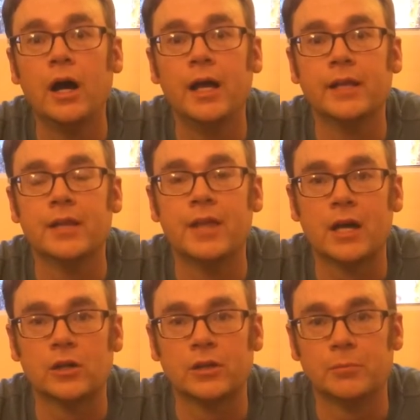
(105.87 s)
and then
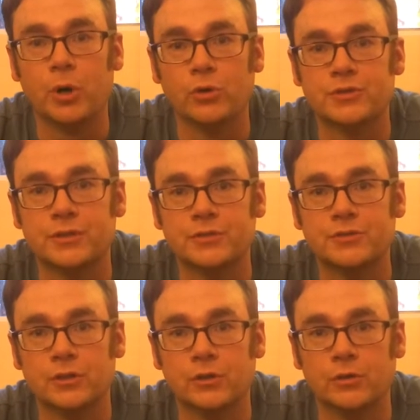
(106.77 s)
that'll get posted
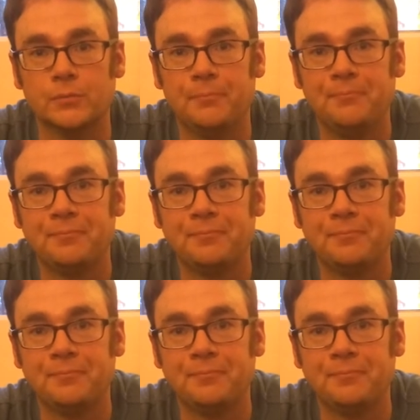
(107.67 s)
soon.